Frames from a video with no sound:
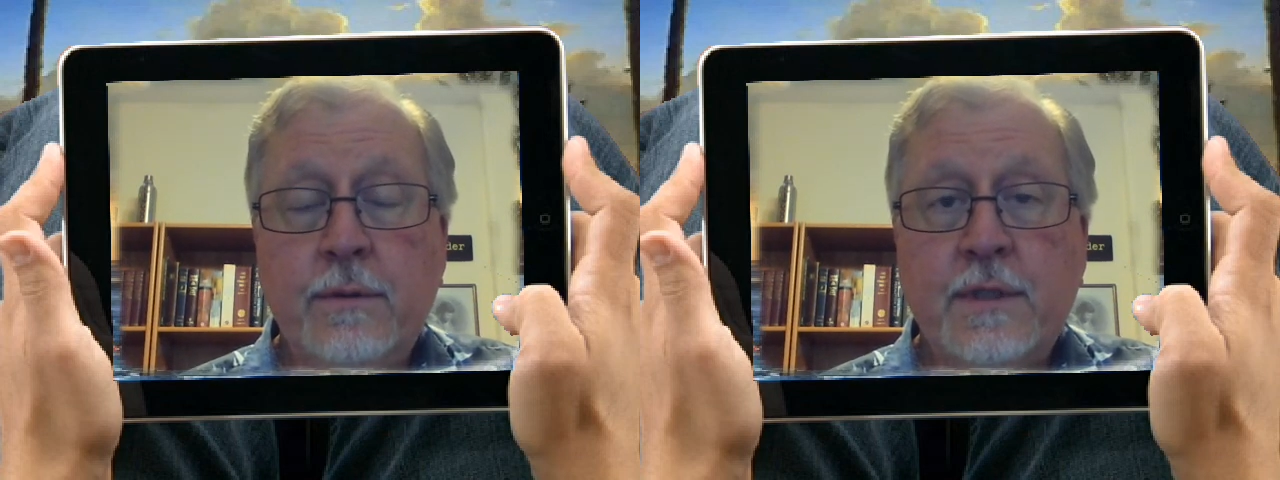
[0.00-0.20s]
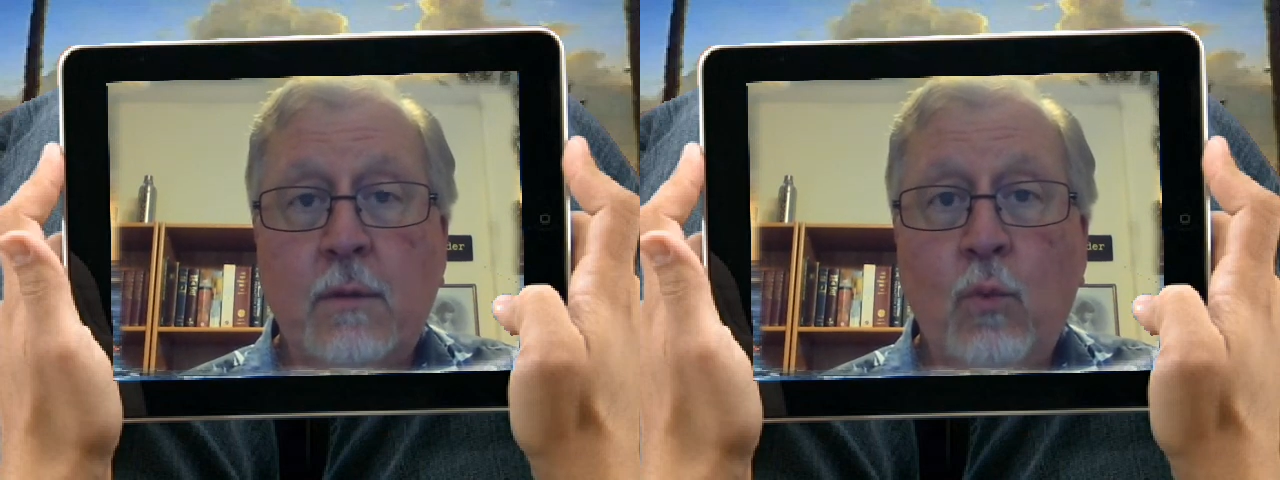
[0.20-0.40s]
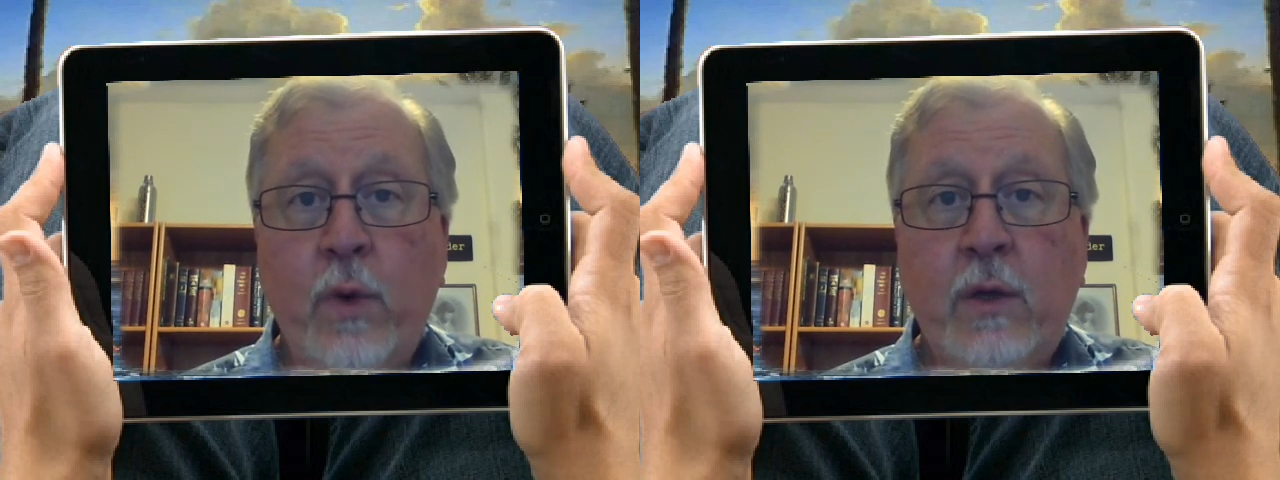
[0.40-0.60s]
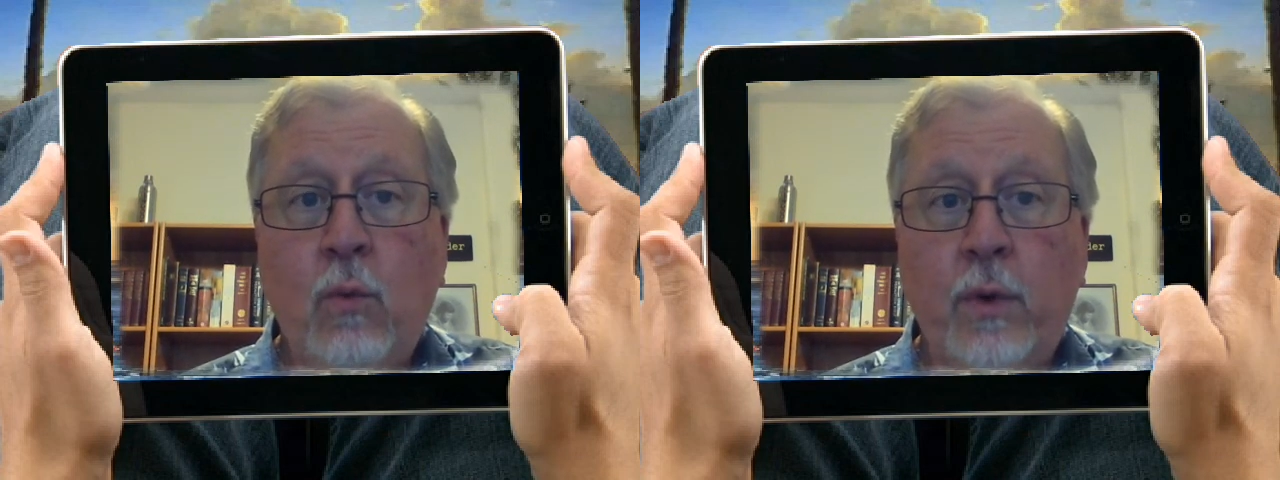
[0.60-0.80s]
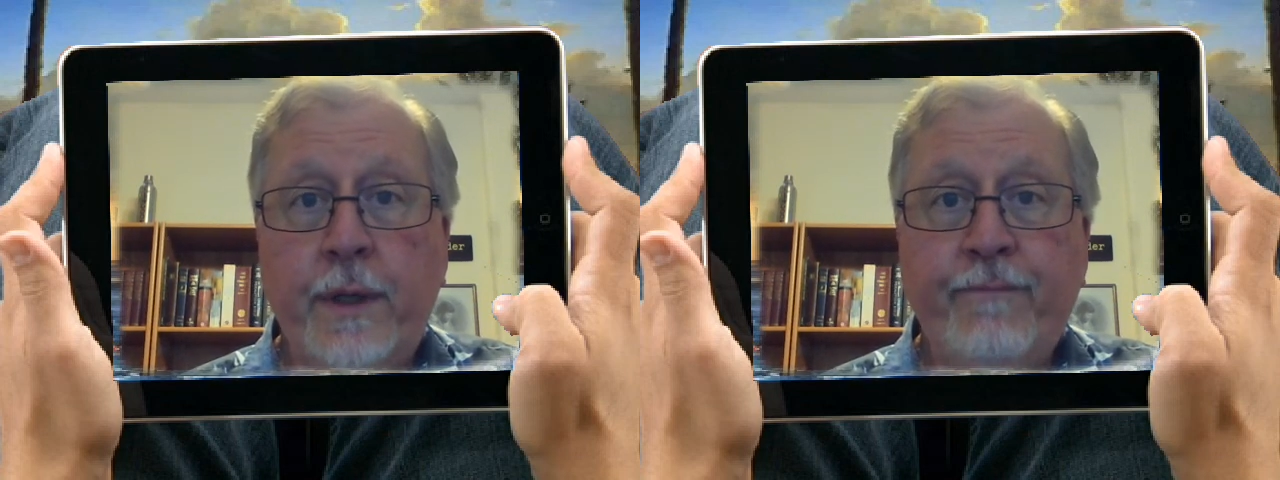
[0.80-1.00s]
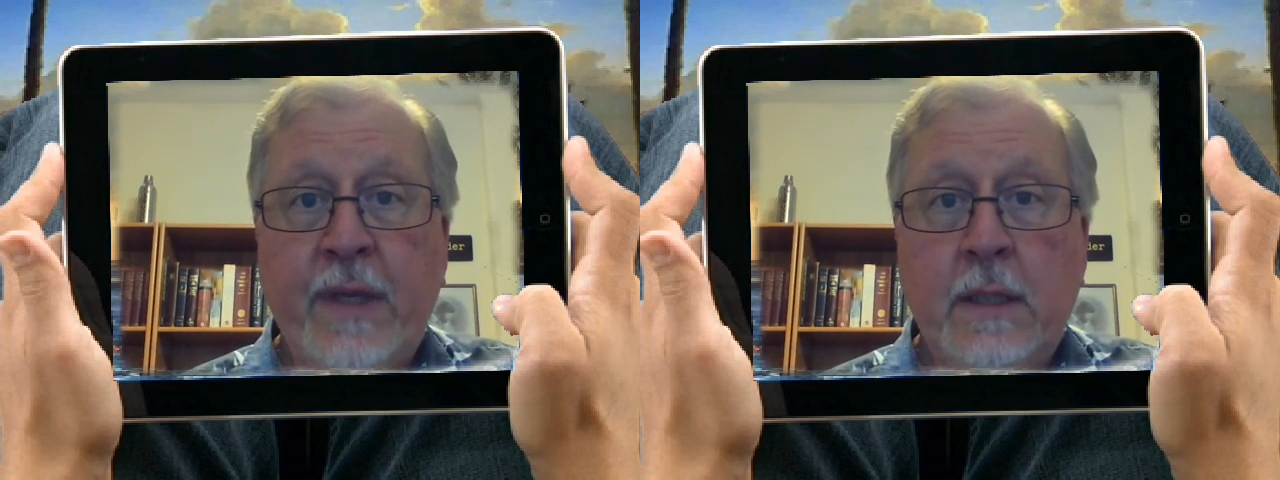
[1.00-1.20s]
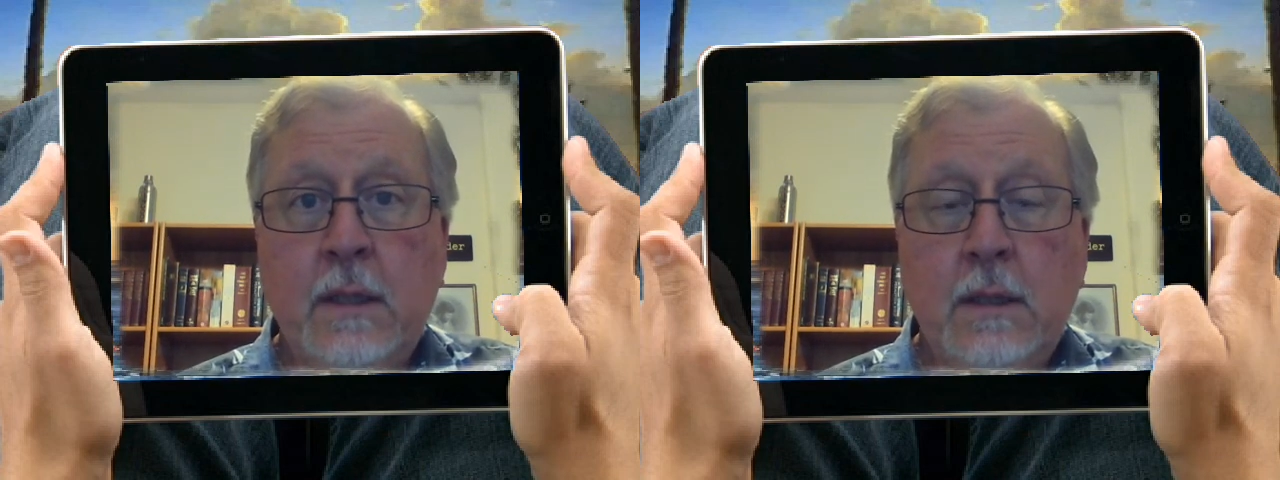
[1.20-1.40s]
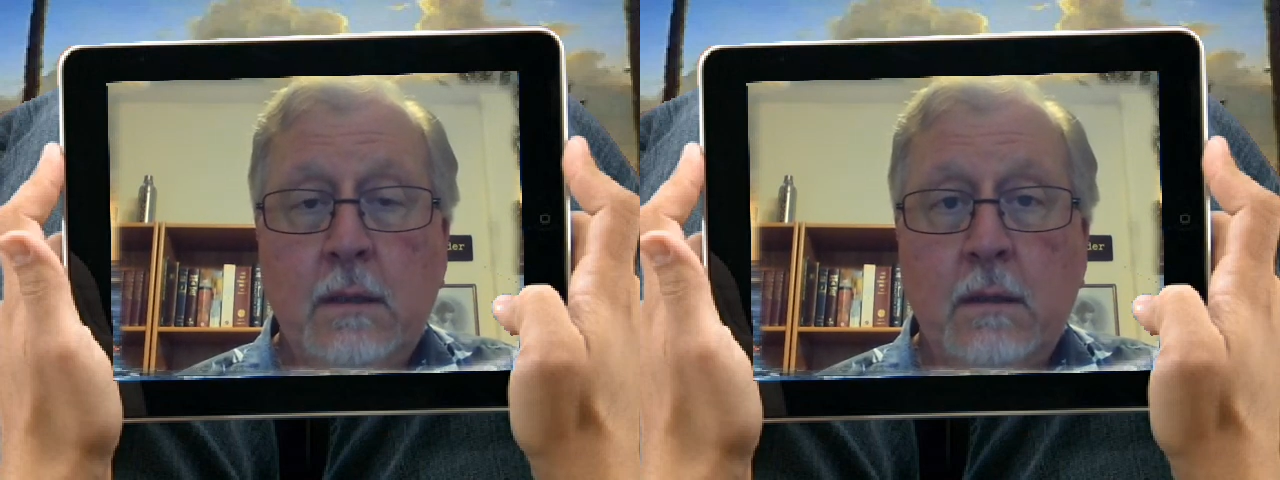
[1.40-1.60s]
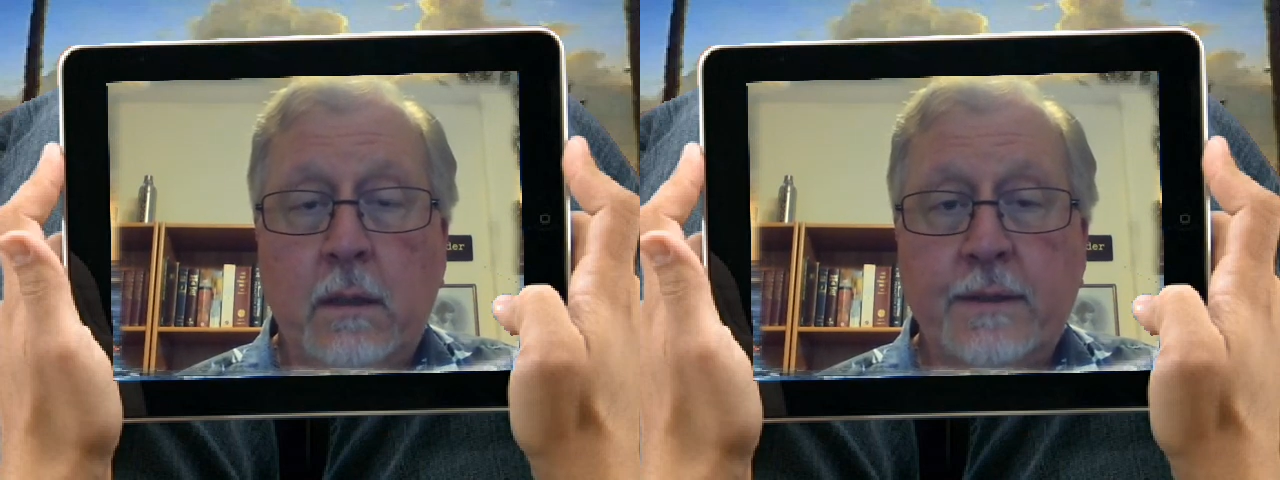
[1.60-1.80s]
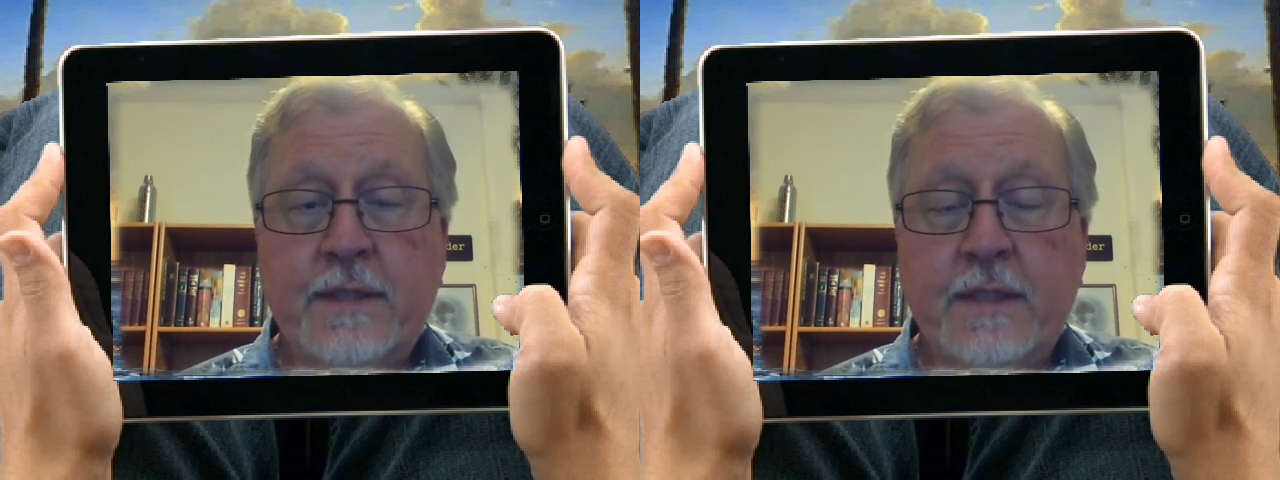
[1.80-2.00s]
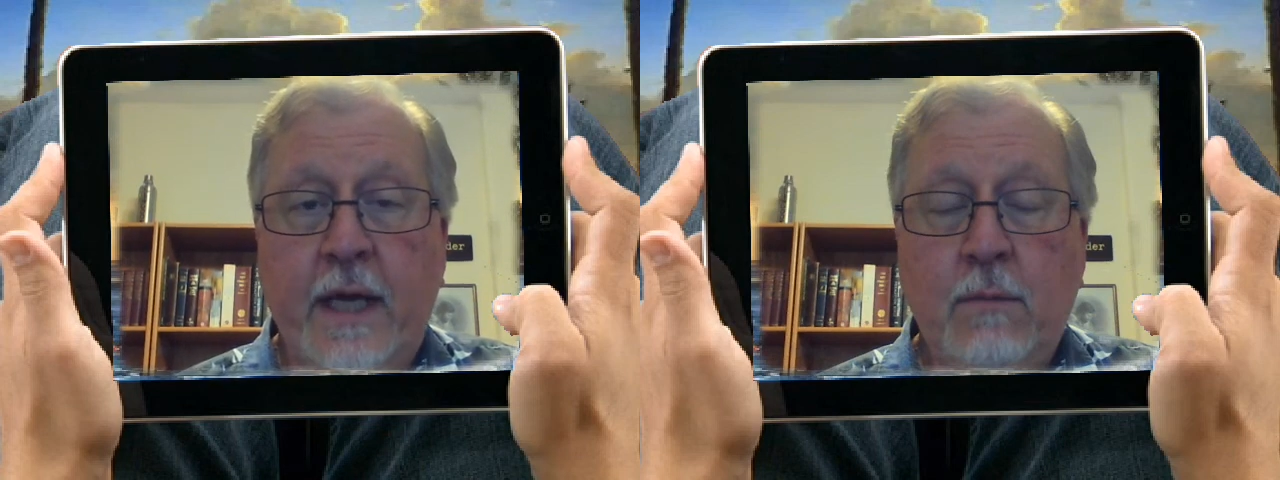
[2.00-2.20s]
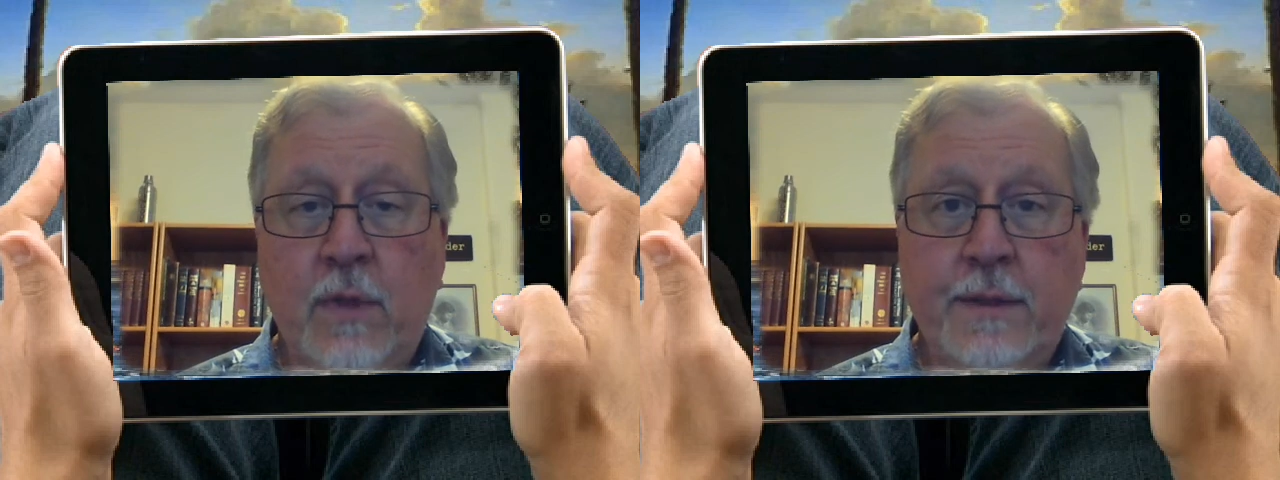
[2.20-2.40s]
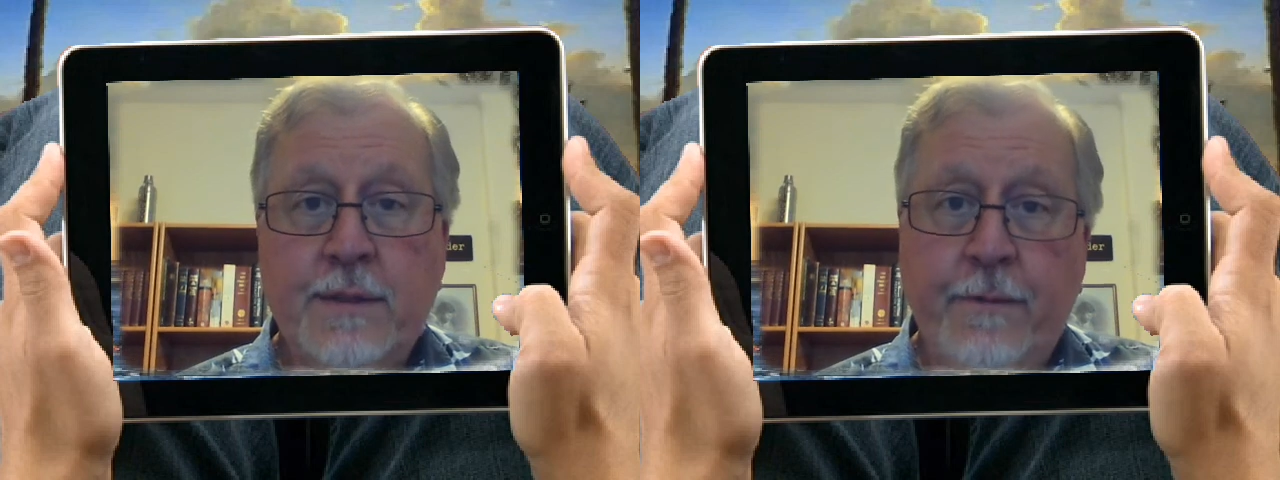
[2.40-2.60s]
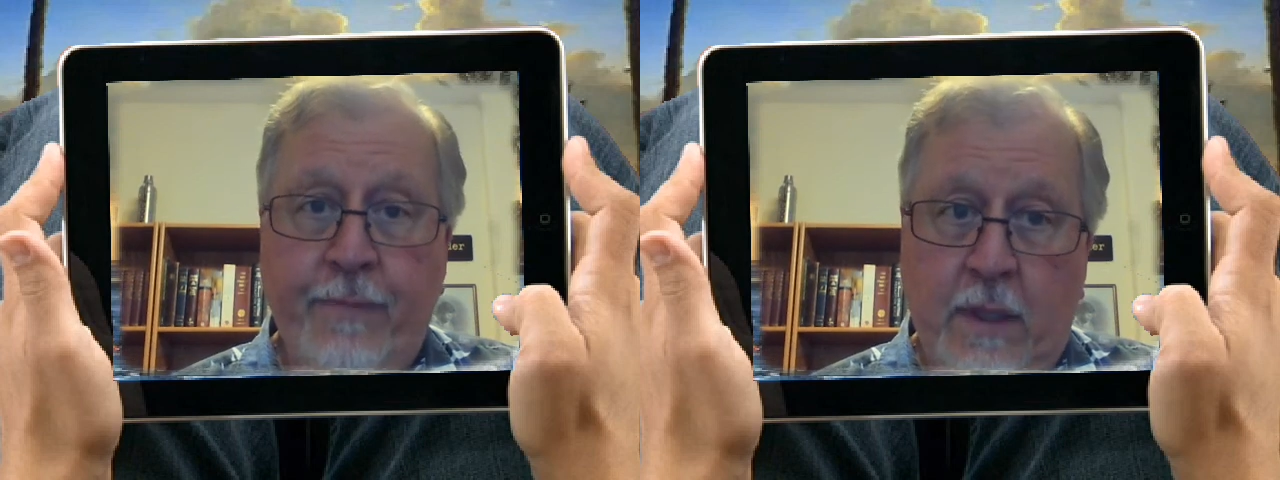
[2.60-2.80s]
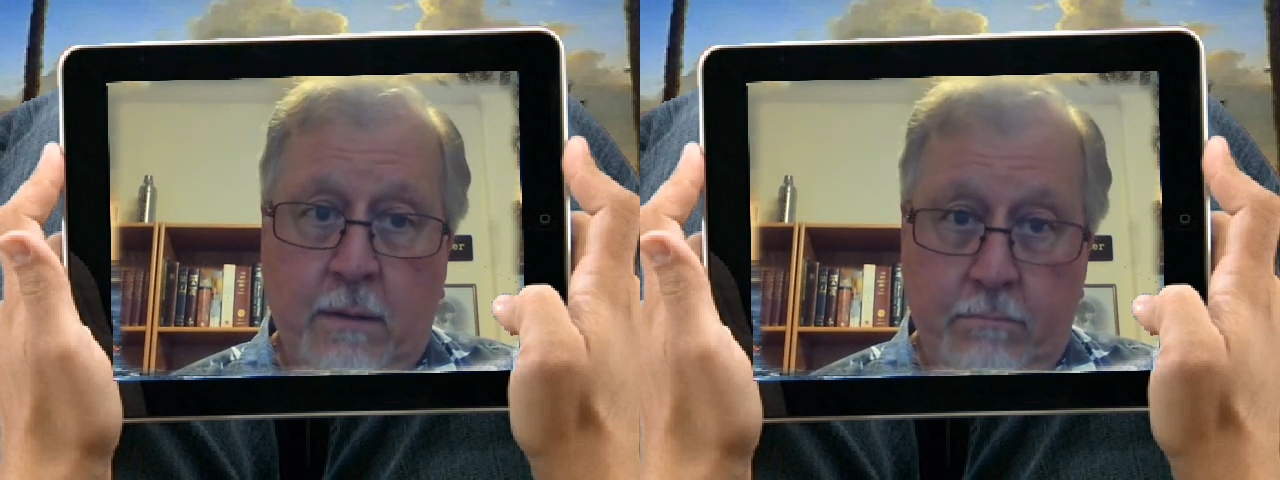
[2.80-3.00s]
to some week one assignments.